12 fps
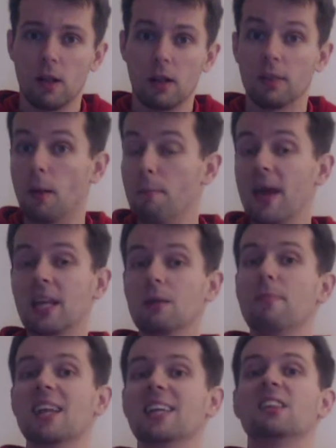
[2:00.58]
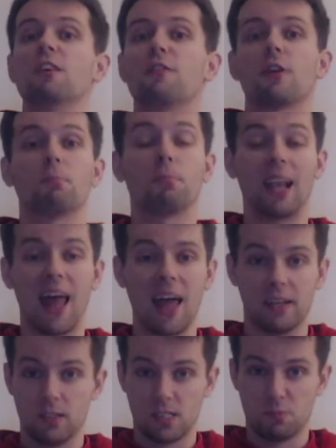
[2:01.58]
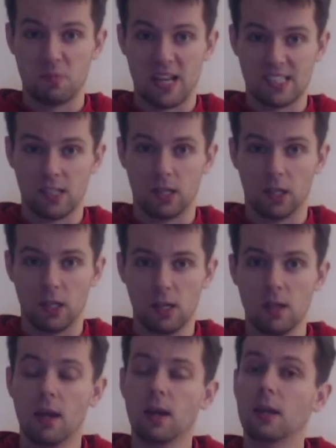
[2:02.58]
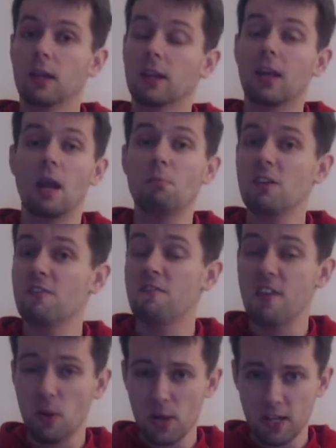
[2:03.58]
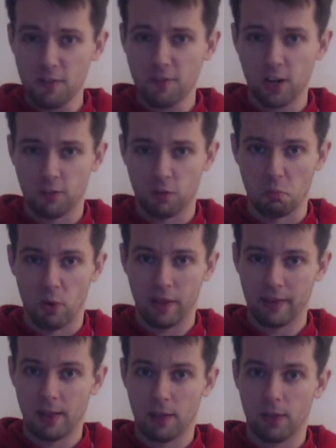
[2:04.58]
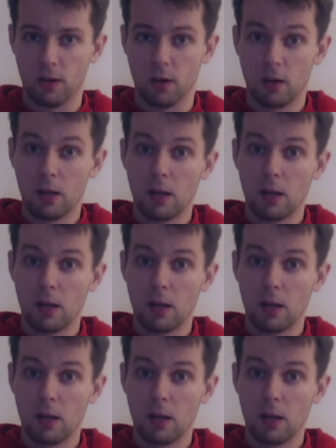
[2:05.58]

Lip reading: the many different planets basically, can be very different from one another,